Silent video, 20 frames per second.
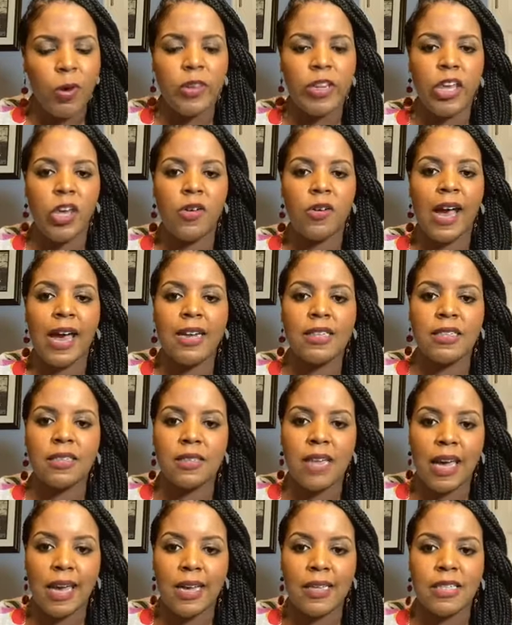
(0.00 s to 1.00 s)
in the United
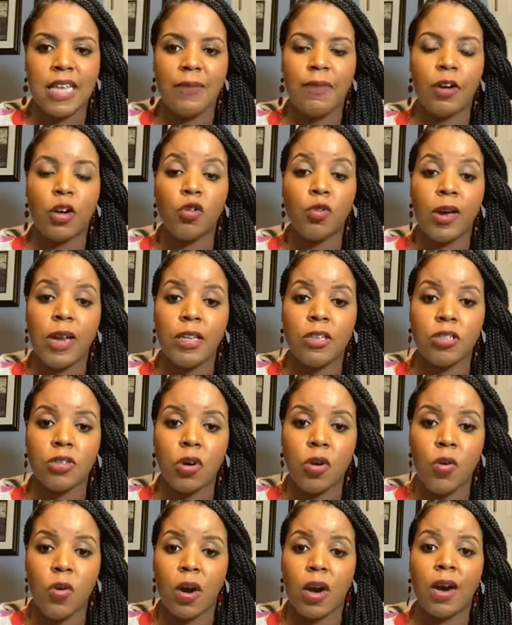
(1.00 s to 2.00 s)
States have a credit
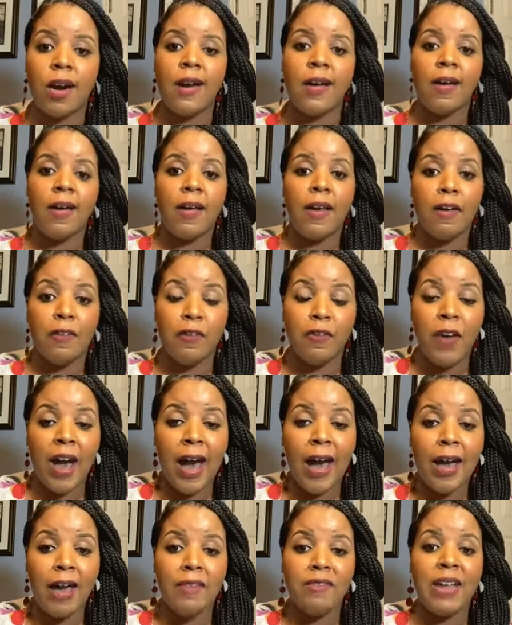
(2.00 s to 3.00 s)
score of
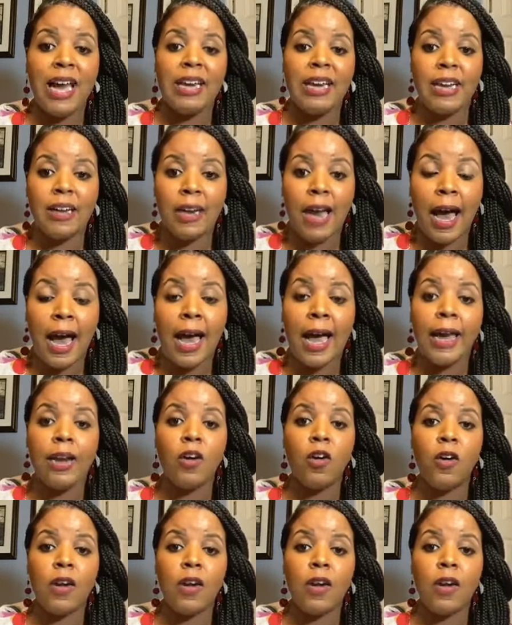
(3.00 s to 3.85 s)
599 or